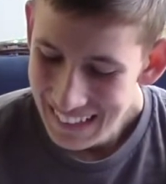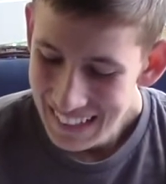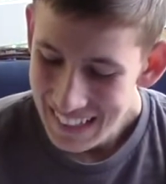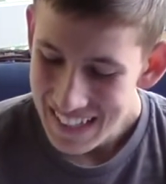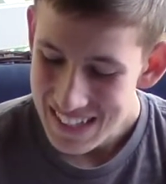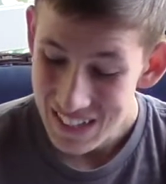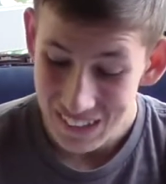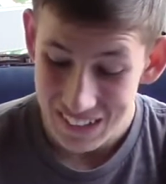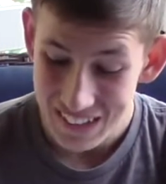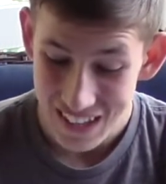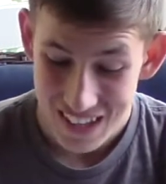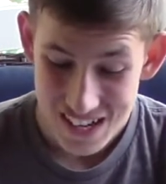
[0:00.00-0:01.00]
He told
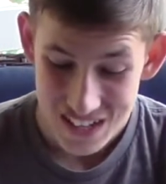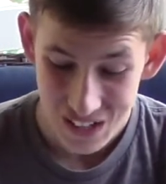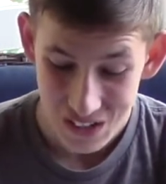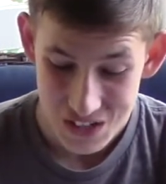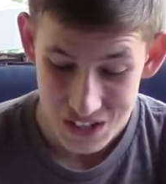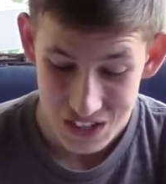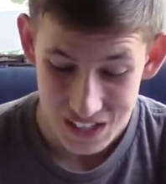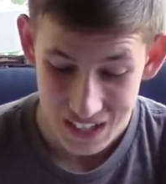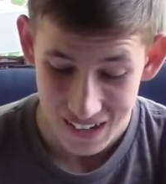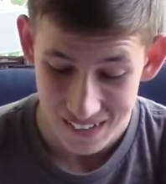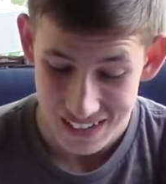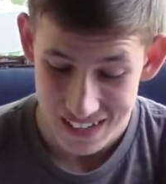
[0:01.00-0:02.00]
another soldier to
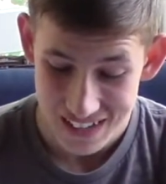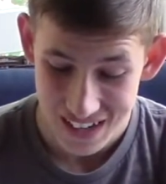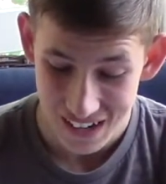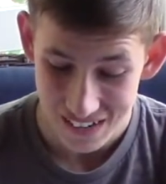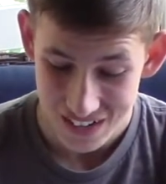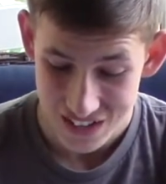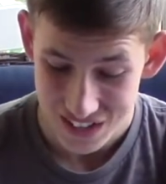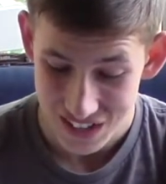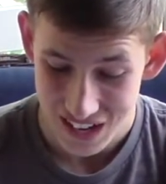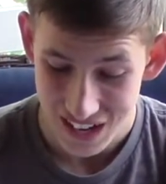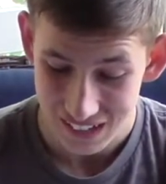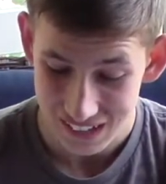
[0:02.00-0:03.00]
carry the terrorists to the
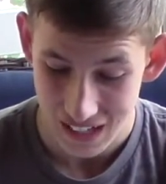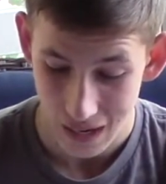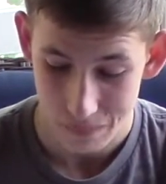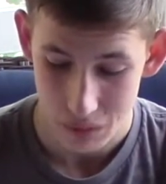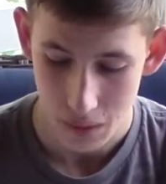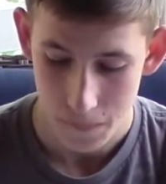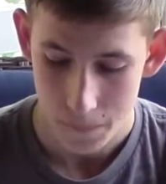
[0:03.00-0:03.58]
helicopter.